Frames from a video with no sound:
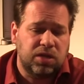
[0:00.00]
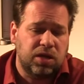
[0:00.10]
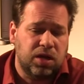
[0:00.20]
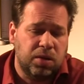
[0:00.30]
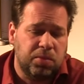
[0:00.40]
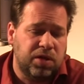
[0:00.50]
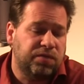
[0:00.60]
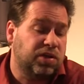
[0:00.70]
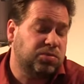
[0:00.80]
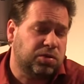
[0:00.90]
And
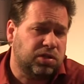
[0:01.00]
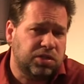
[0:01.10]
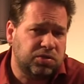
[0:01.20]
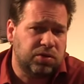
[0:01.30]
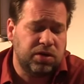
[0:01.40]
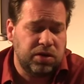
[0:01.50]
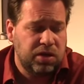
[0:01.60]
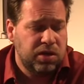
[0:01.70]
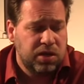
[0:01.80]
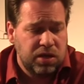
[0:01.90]
vegetable glycerin
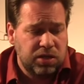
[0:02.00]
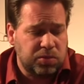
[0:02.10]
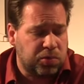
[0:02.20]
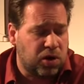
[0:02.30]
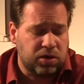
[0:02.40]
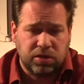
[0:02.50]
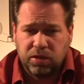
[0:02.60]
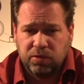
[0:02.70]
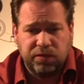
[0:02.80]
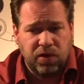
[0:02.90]
is a product that
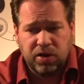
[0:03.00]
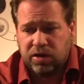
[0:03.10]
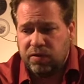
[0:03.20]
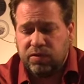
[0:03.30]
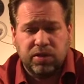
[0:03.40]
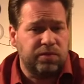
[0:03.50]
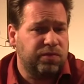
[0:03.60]
you would find in everything